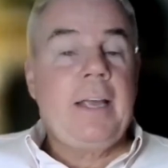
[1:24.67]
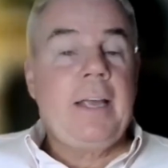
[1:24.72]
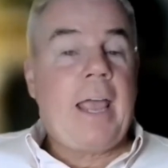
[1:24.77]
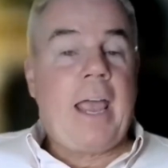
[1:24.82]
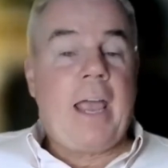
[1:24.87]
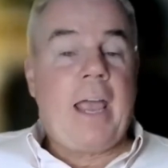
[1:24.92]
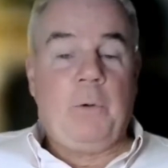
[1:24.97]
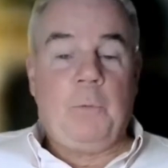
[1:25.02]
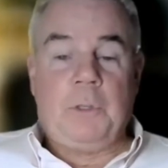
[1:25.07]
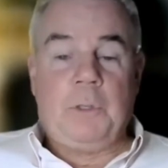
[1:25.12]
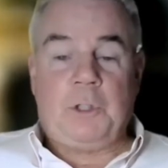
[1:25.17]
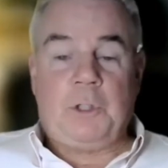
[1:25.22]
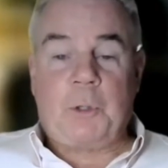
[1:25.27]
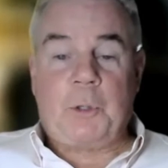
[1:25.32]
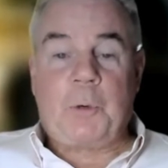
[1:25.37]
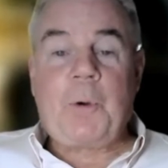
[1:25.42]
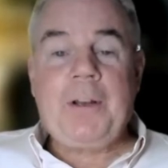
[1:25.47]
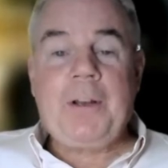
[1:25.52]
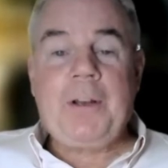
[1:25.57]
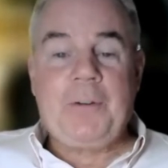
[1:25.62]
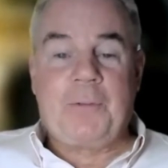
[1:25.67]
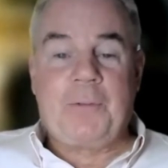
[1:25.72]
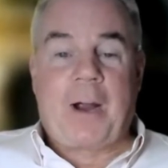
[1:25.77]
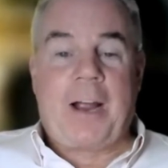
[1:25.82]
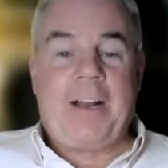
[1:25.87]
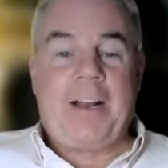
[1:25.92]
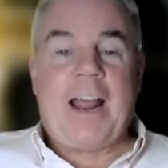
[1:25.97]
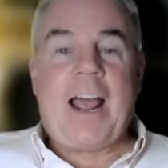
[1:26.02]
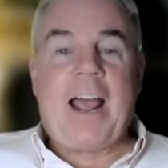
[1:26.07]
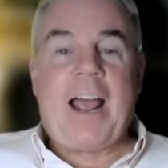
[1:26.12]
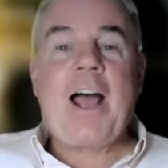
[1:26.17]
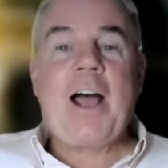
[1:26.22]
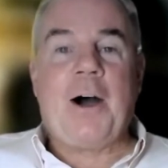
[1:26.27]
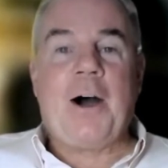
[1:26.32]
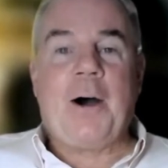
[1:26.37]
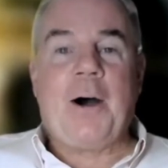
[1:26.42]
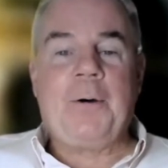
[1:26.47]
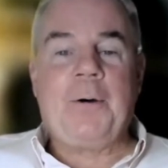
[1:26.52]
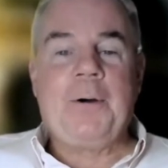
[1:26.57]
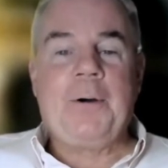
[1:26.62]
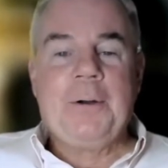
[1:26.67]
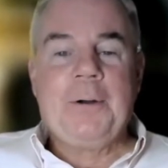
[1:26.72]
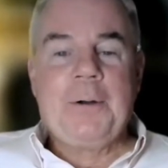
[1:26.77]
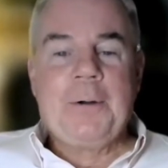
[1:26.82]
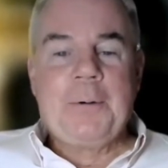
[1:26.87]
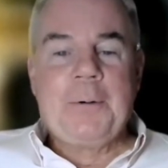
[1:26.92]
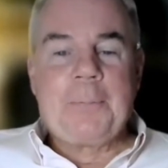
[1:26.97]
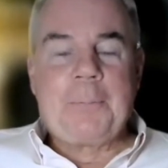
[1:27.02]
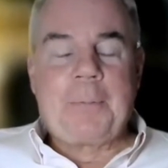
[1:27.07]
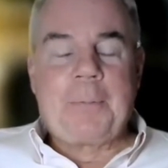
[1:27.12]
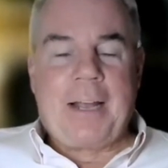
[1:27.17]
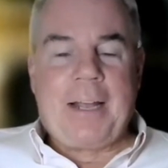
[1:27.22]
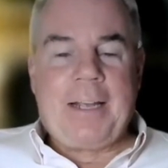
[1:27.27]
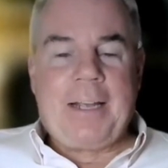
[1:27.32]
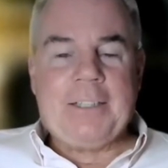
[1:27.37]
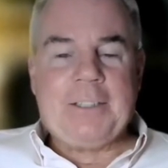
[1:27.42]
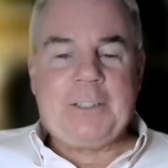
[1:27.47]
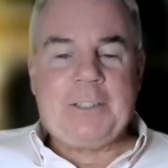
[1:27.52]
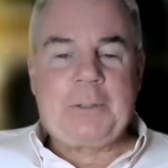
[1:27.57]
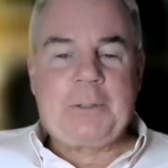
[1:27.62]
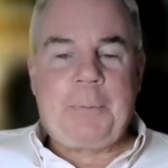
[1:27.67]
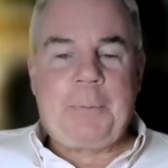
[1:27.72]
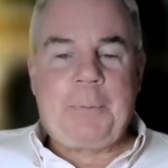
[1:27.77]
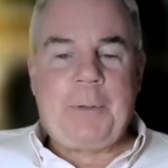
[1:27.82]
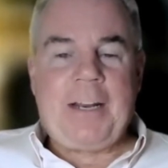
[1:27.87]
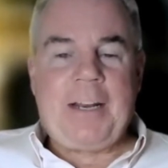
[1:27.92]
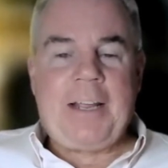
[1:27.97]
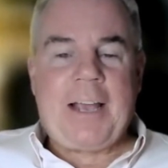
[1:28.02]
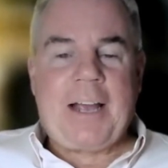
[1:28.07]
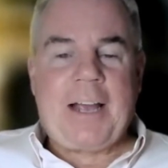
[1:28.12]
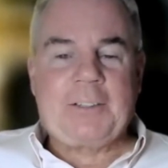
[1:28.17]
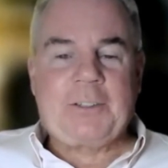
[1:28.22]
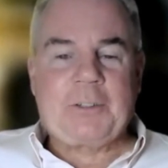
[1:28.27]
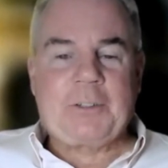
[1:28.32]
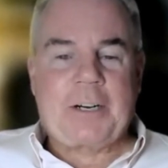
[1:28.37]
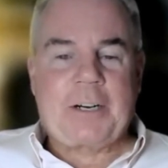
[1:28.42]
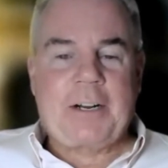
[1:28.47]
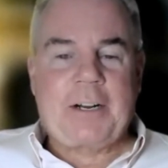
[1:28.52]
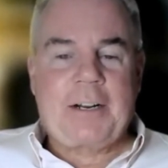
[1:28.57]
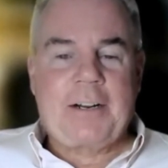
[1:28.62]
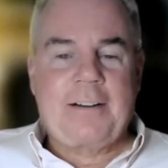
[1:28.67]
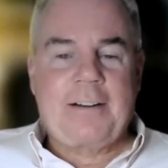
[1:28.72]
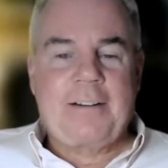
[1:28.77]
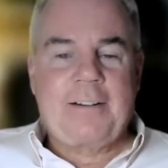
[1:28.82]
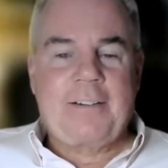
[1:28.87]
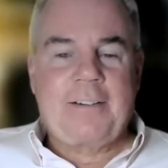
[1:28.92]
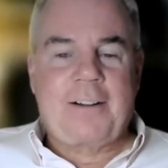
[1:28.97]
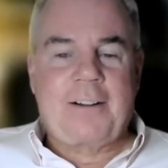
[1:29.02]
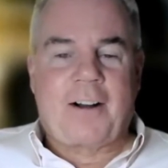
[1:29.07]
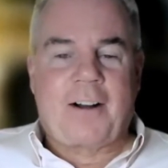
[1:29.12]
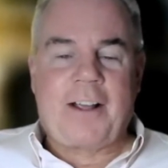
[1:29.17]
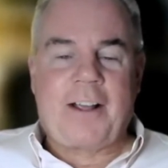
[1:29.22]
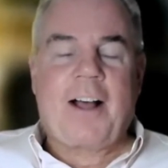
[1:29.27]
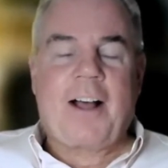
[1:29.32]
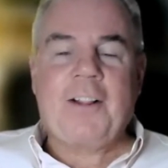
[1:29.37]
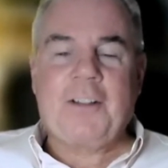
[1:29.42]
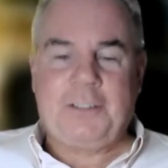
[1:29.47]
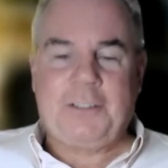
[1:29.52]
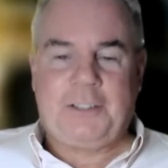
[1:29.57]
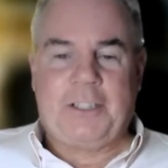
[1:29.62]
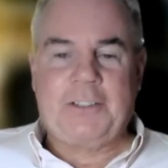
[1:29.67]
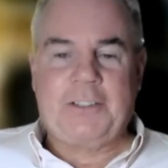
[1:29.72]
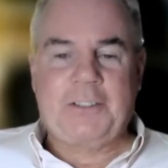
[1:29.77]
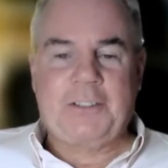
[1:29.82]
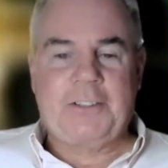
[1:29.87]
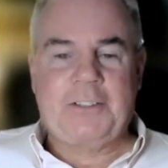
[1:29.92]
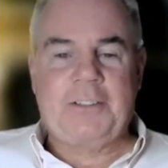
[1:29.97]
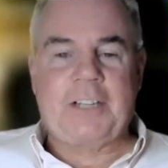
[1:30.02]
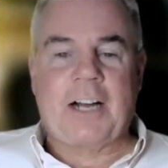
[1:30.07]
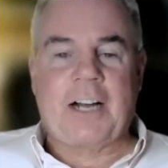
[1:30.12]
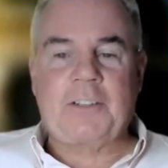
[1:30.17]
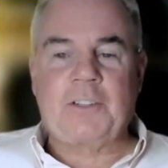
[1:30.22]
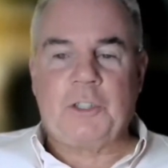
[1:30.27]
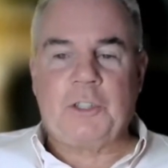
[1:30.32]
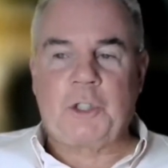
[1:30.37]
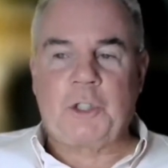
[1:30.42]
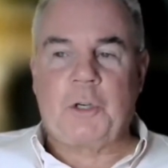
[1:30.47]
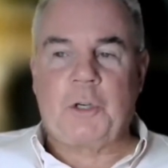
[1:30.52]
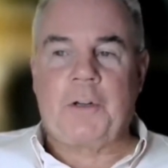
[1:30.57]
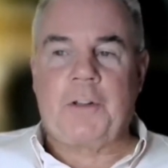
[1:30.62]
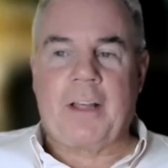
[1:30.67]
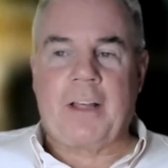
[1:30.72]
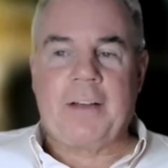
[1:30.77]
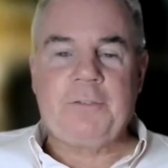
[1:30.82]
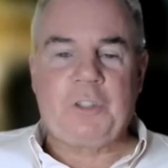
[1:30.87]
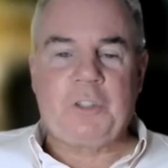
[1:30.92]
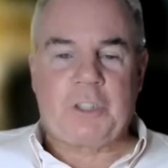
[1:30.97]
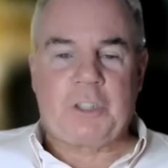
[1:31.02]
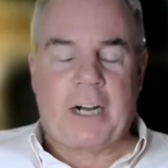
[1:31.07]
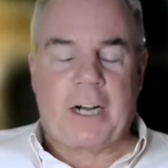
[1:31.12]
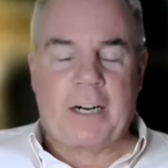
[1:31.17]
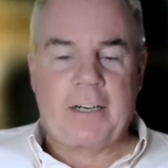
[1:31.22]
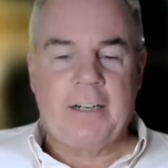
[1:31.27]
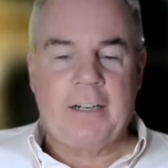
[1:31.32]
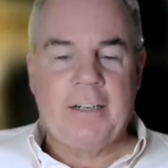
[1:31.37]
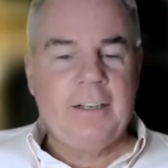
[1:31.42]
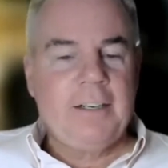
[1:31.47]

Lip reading: And we're joined right now by his pediatric cardiologist, Dr. Sean Lebchuk.